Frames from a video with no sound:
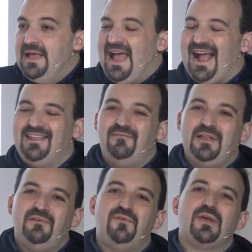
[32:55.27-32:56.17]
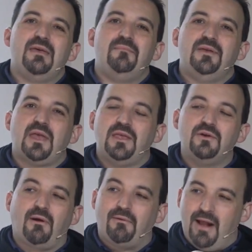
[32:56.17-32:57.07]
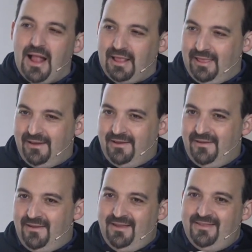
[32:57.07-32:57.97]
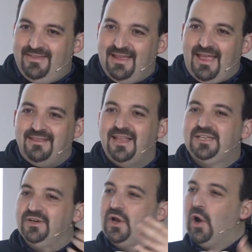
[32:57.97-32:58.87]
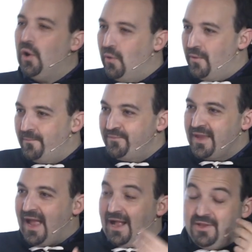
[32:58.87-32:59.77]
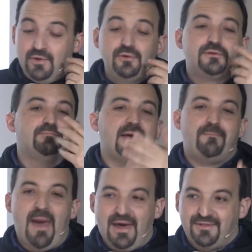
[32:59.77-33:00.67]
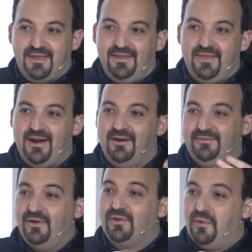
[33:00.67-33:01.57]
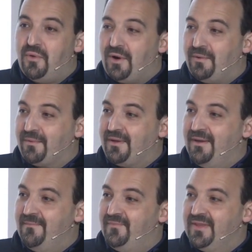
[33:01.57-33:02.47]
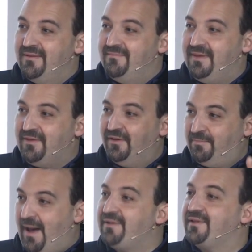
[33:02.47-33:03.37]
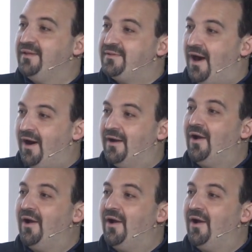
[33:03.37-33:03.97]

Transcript: And even if you give me a URL that I need to go and use my passkey there, it's not going to work, because passkeys are